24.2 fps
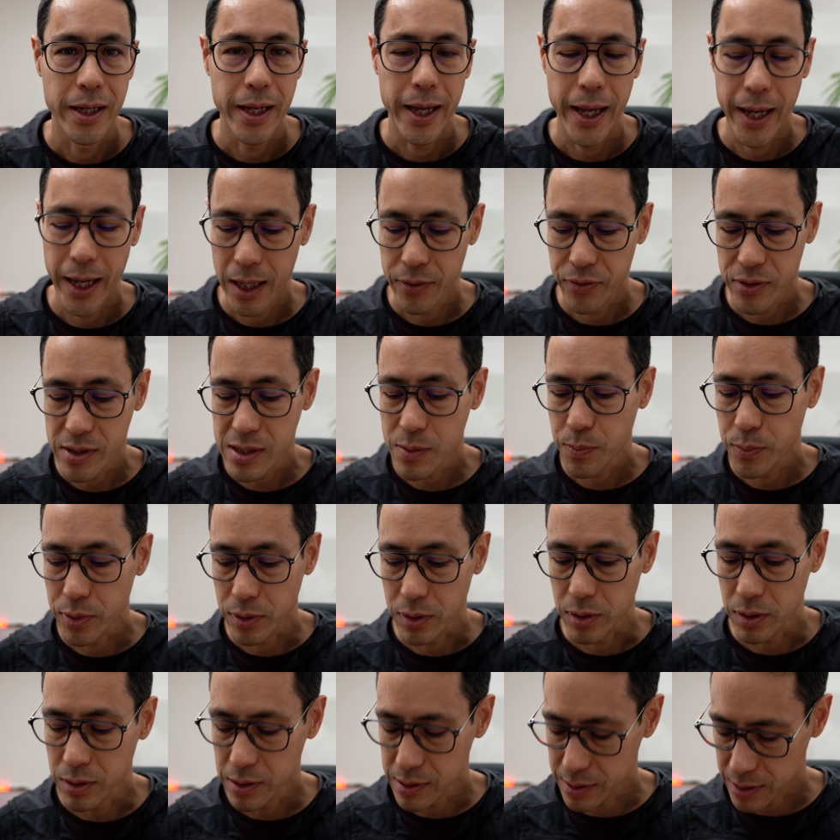And this
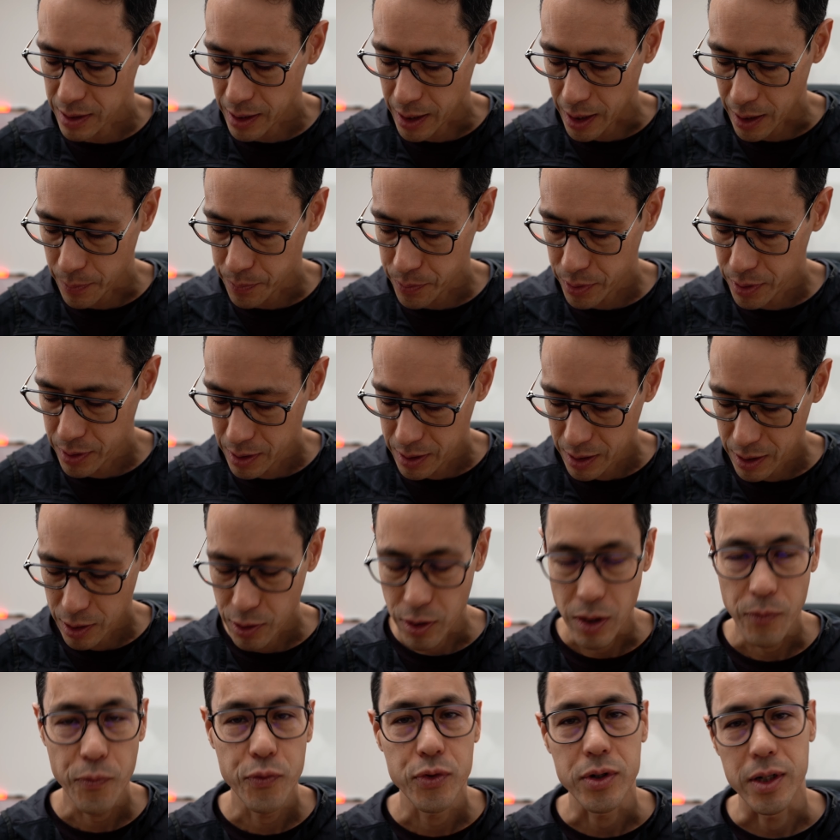builds up
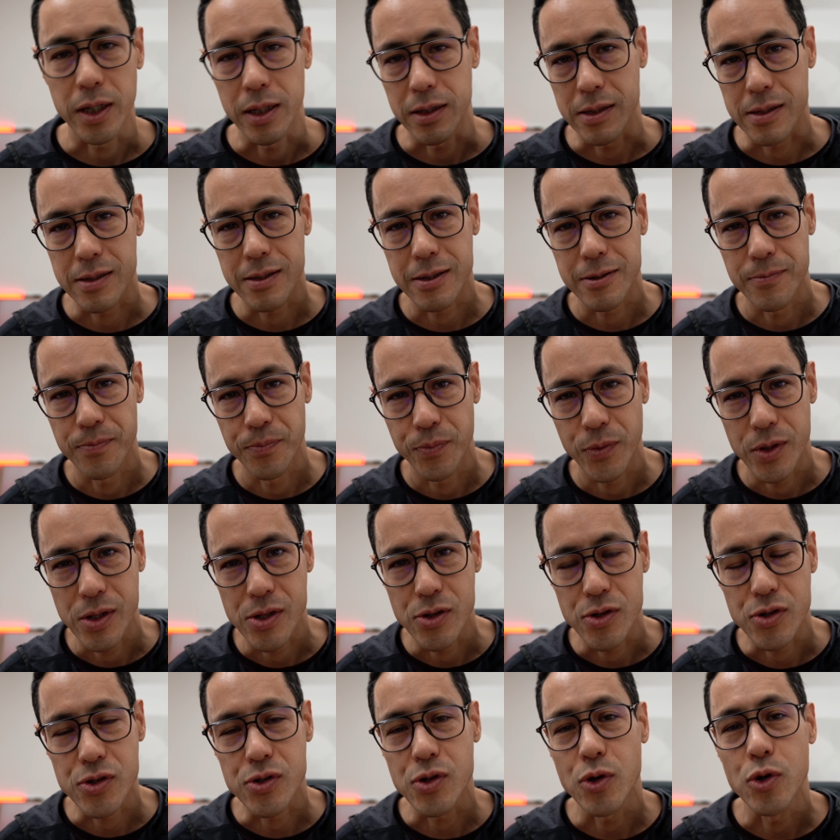confidence.
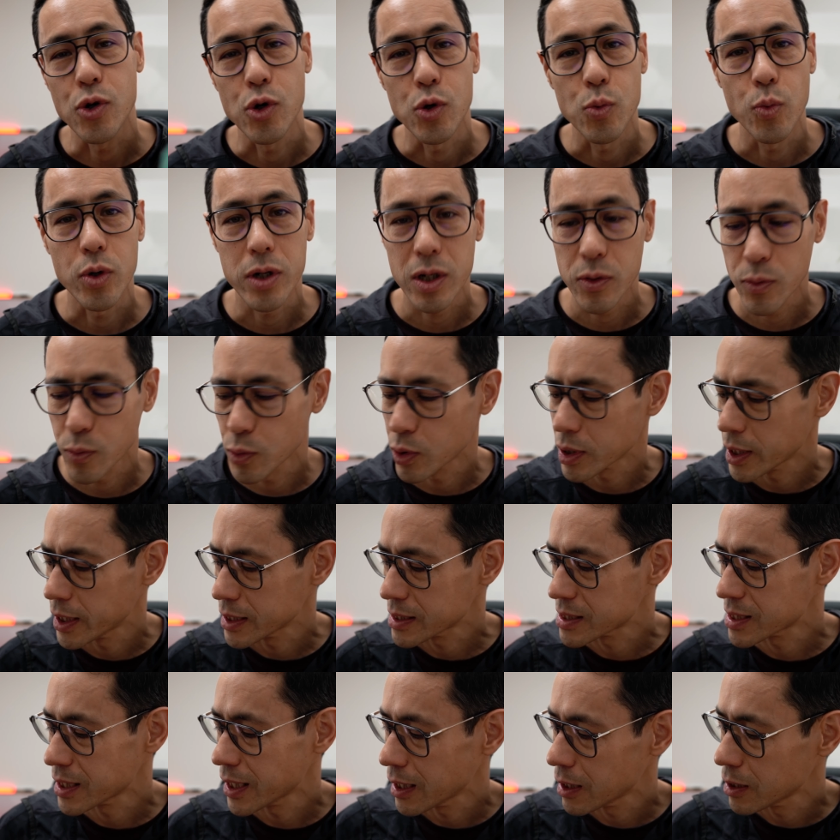So what would I
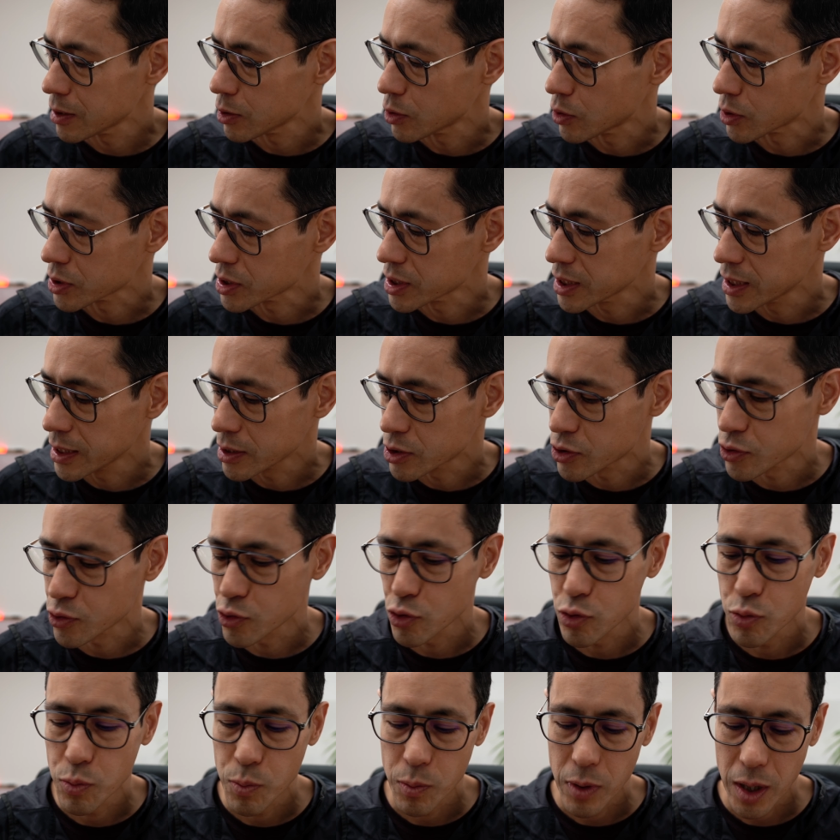tell or teach
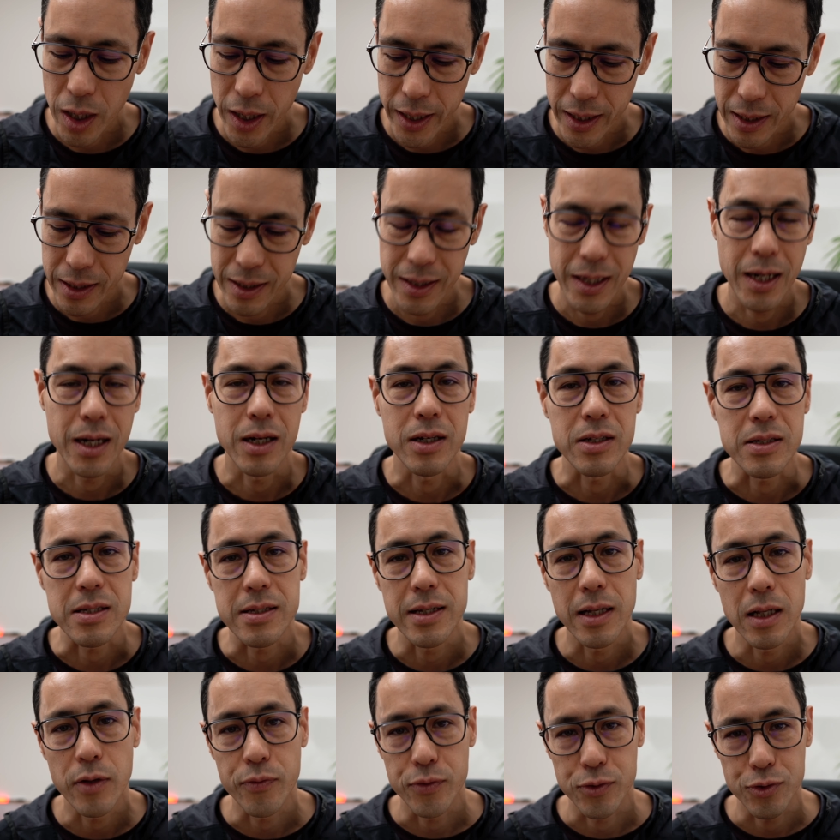to my younger
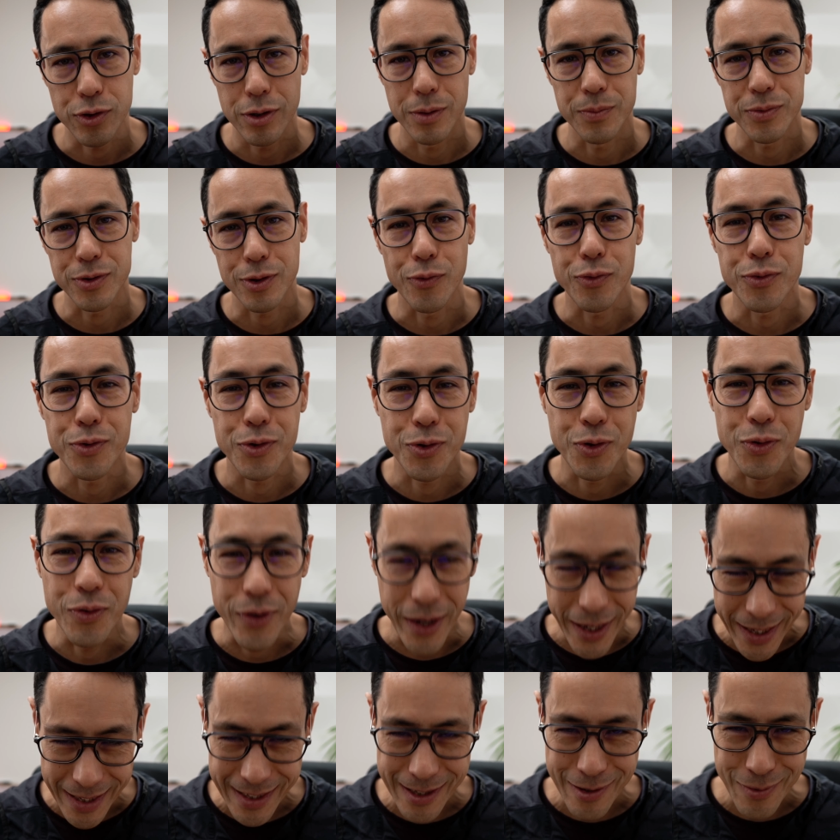self in terms of
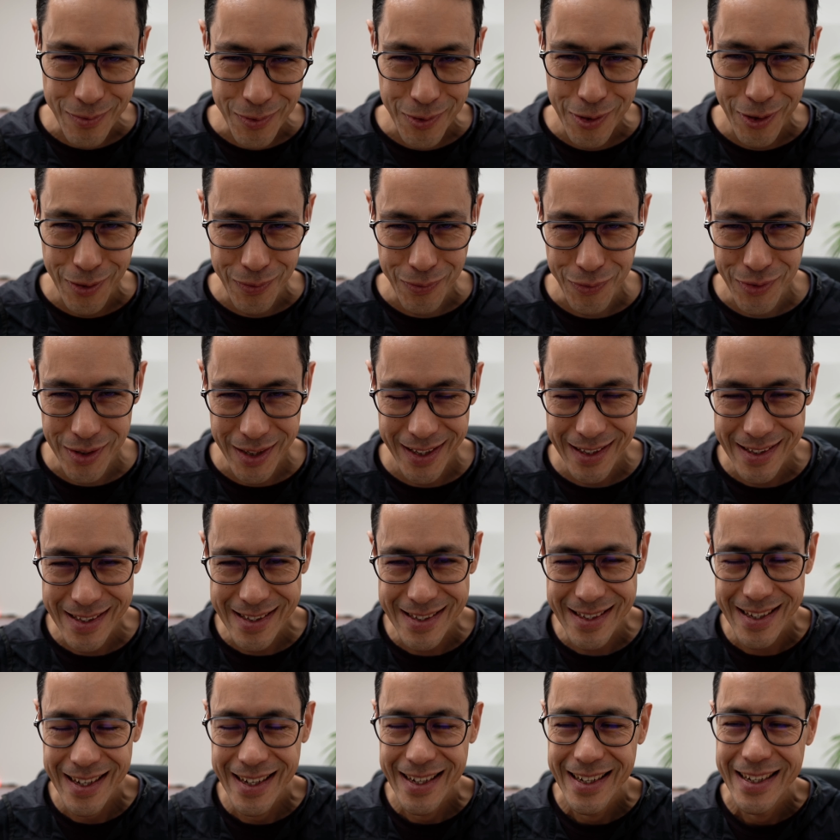creative
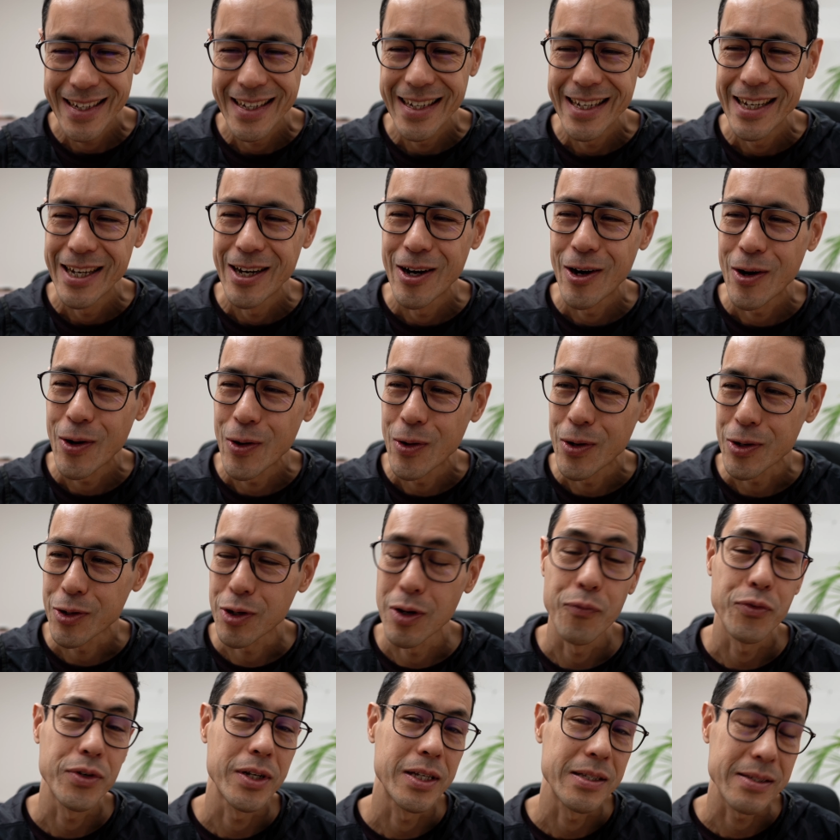confidence or
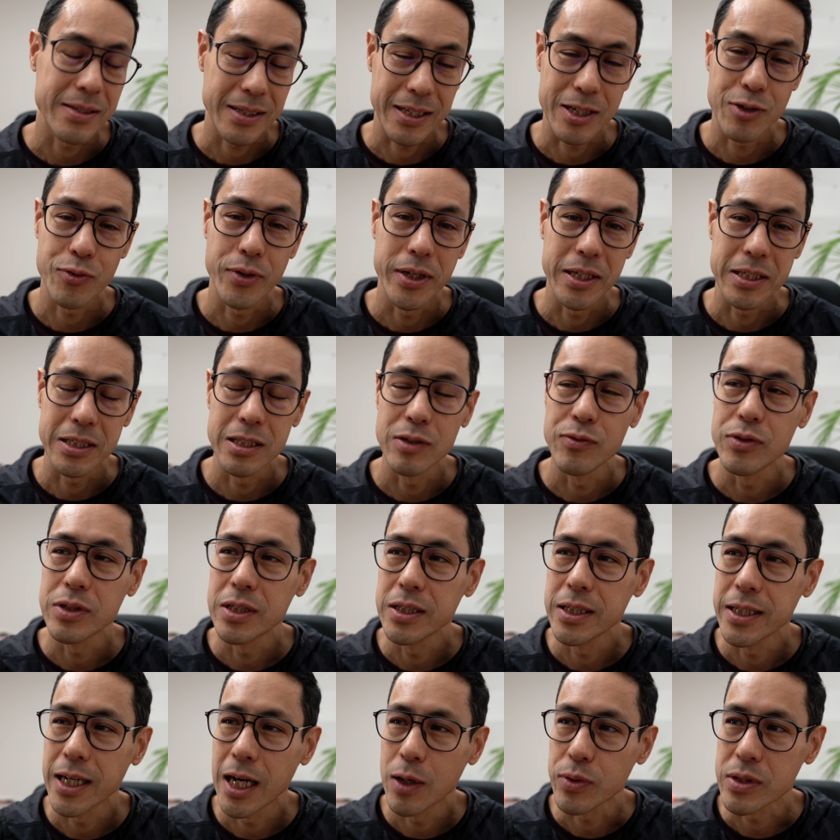confidence in
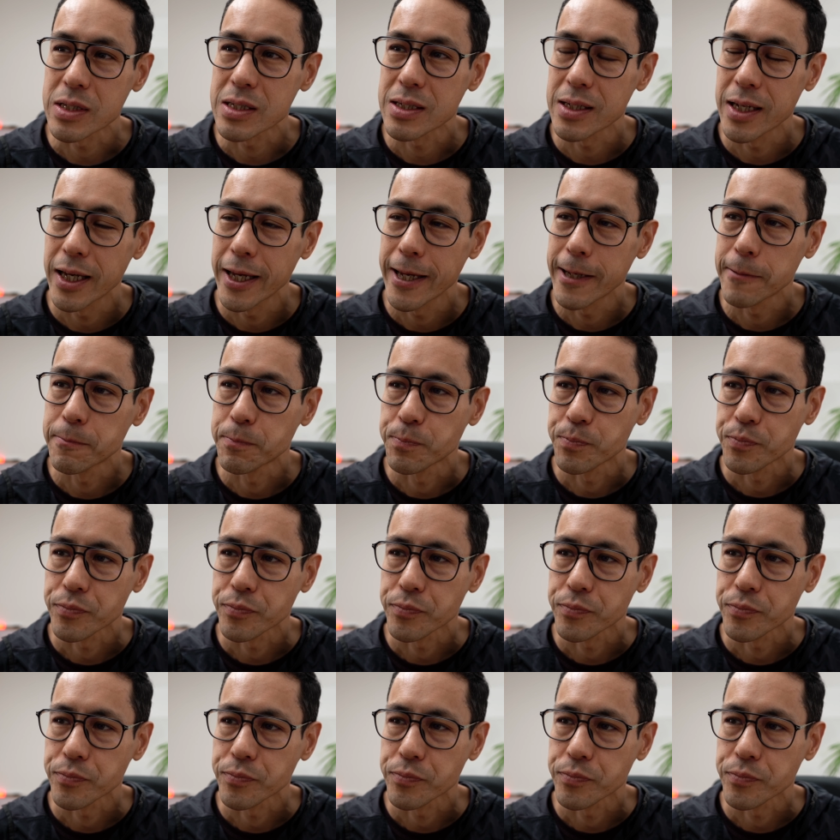creativity? I would say,